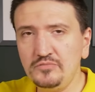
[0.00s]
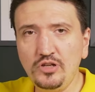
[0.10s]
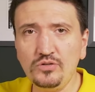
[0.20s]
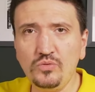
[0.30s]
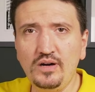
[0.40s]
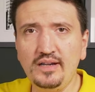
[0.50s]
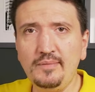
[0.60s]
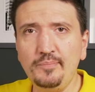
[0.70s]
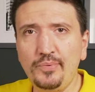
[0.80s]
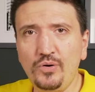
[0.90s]
Don't
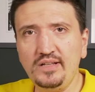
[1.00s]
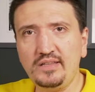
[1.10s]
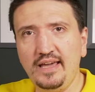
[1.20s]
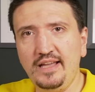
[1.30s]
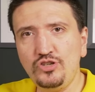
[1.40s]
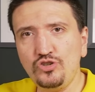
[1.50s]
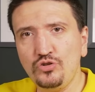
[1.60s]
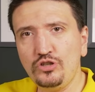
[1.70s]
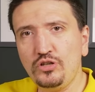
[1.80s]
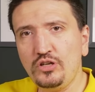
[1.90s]
worry. Point and
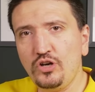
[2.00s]
shoot.